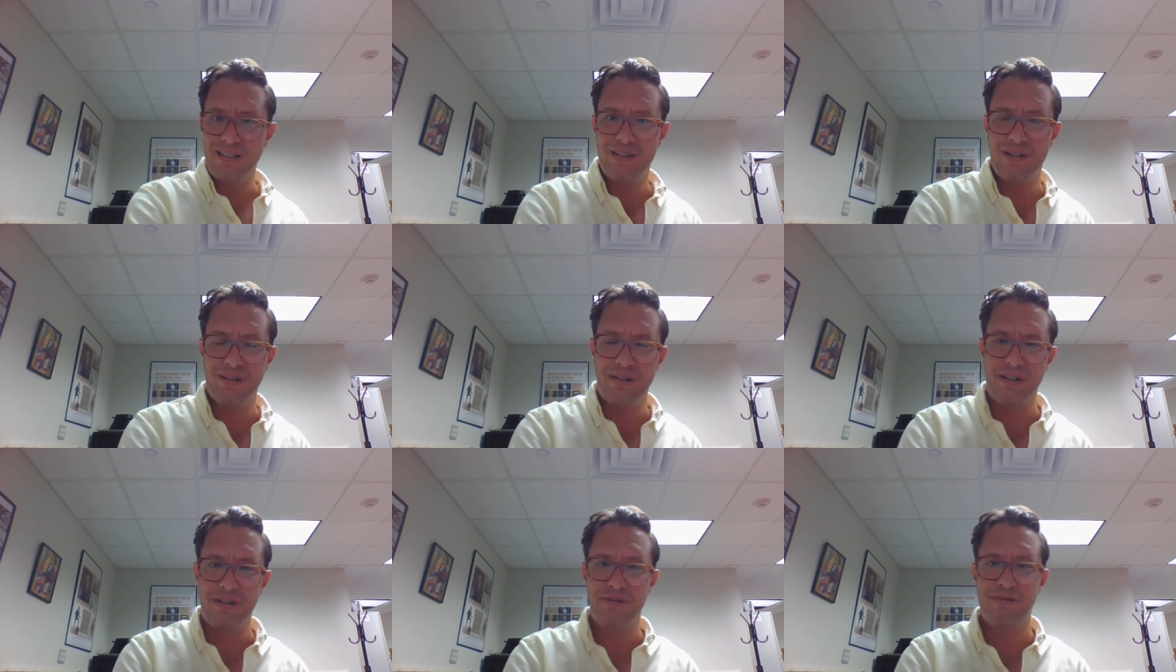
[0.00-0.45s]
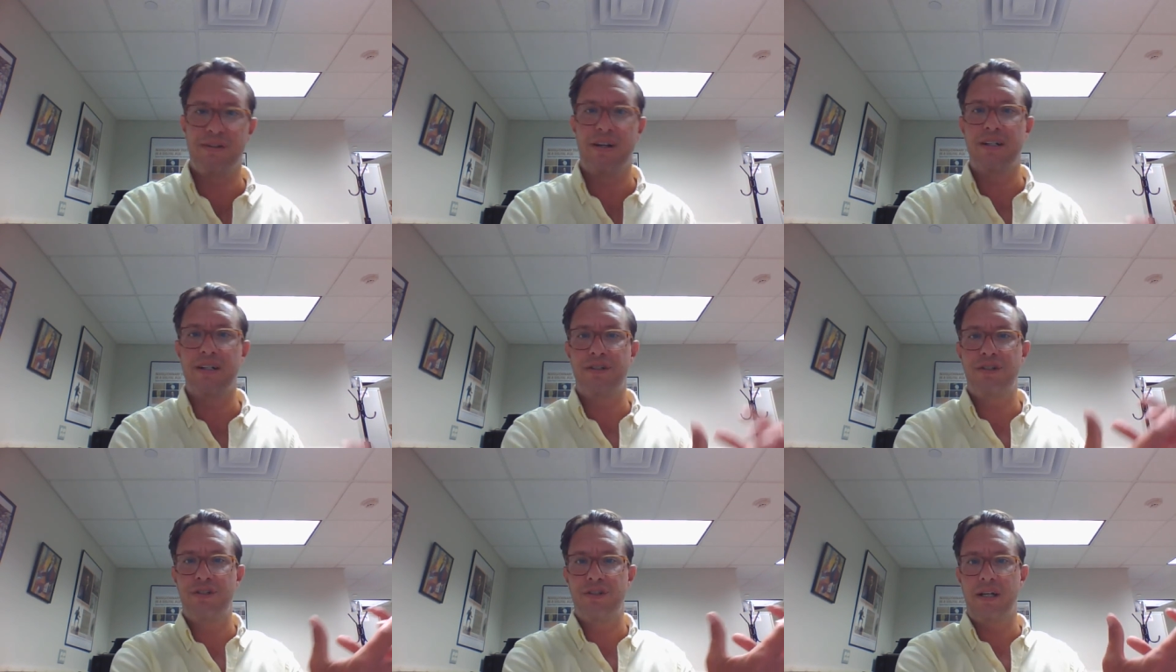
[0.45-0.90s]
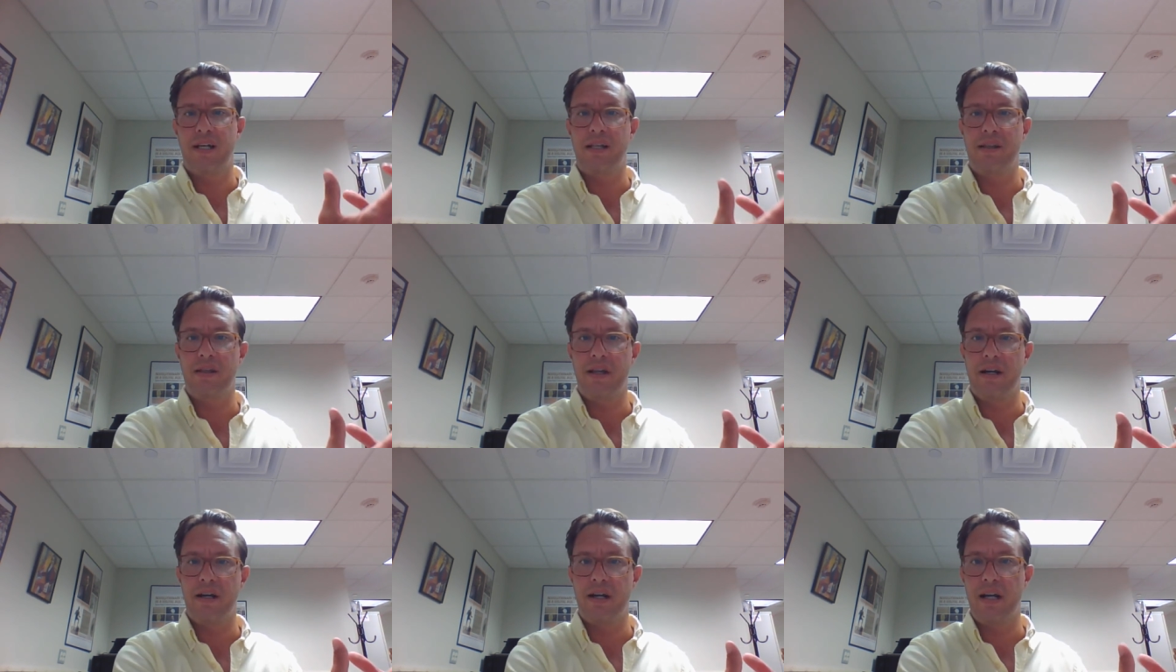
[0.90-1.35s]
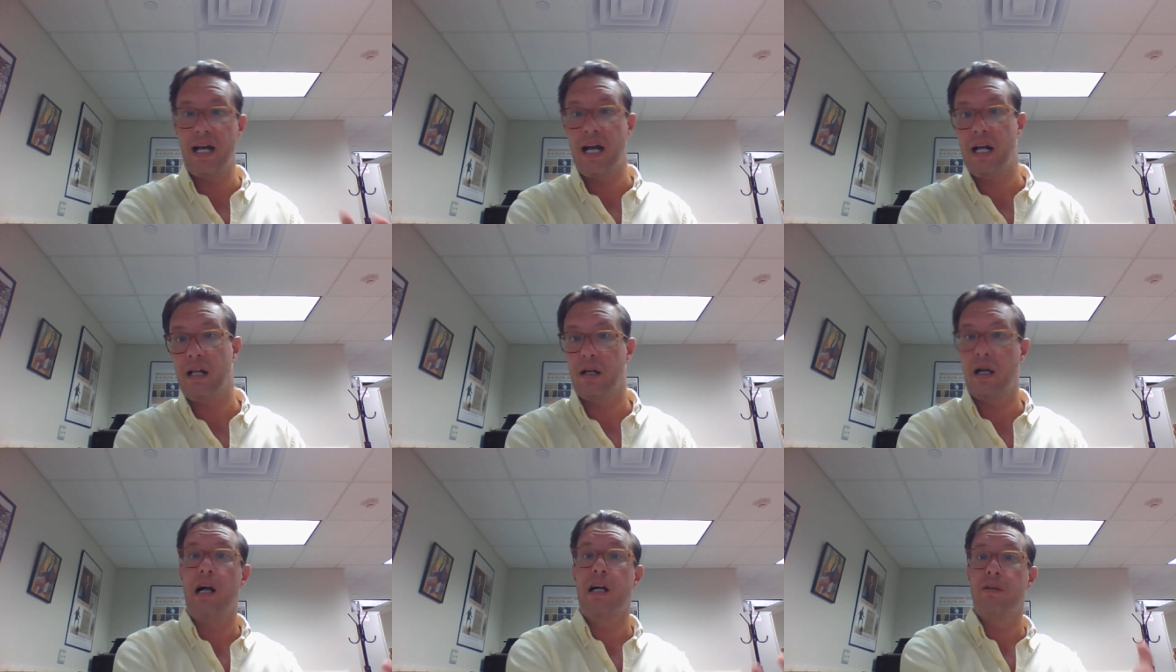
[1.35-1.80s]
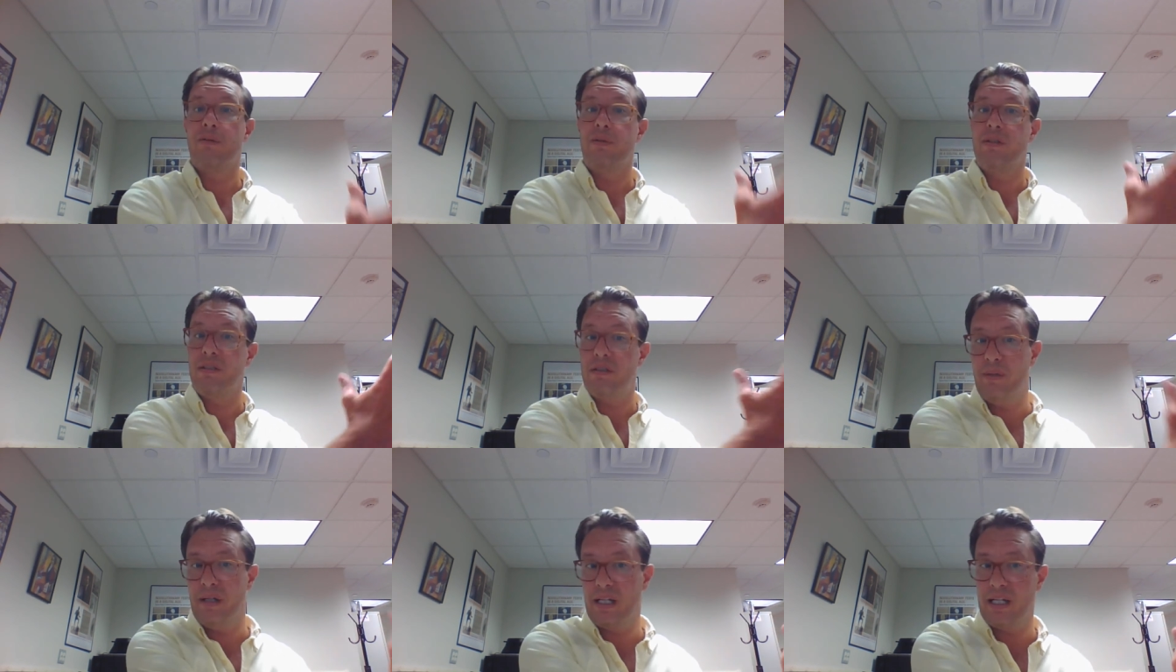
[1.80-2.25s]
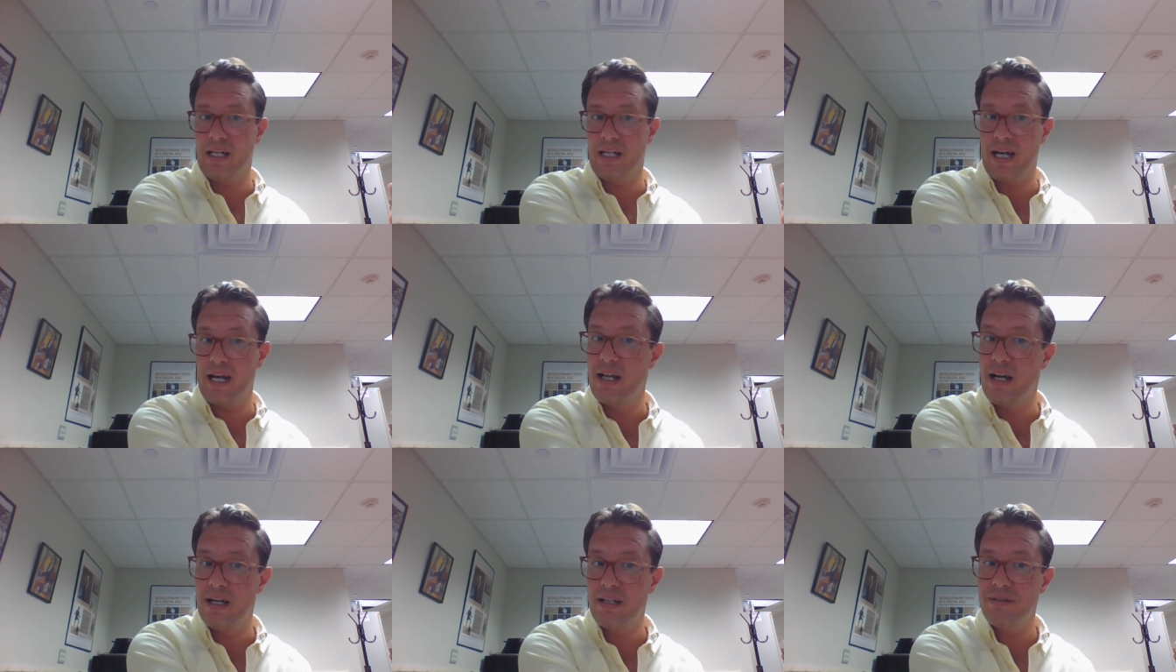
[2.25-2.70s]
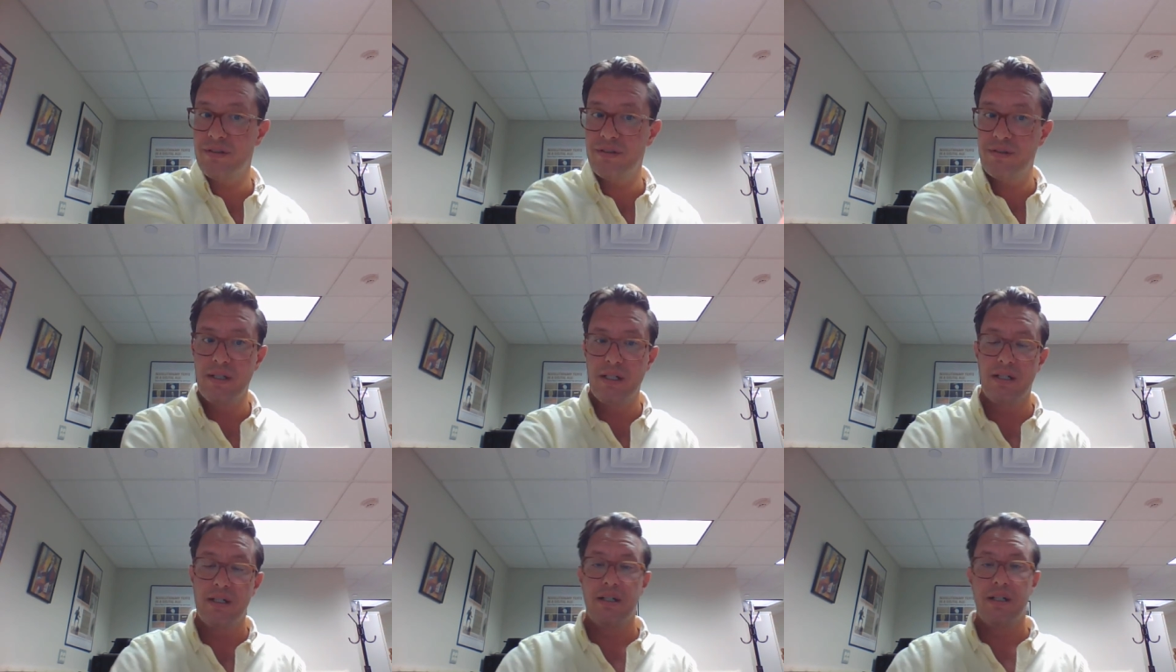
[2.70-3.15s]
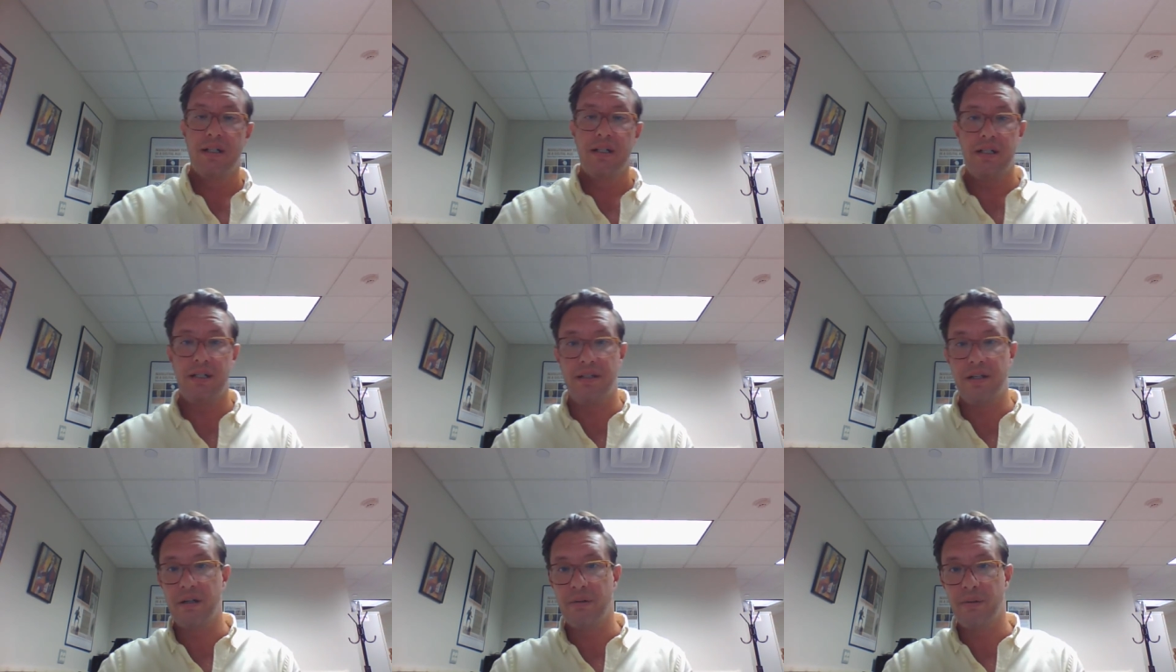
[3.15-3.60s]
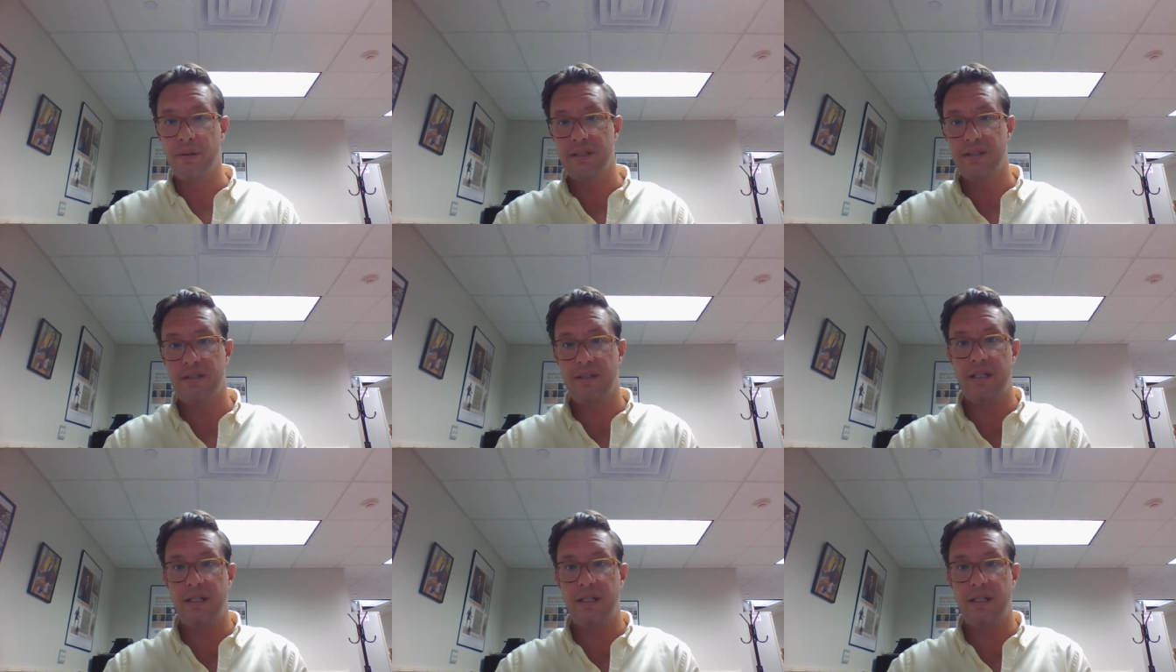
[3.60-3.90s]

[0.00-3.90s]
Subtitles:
So there's French and their Algonquin-speaking allies, and there was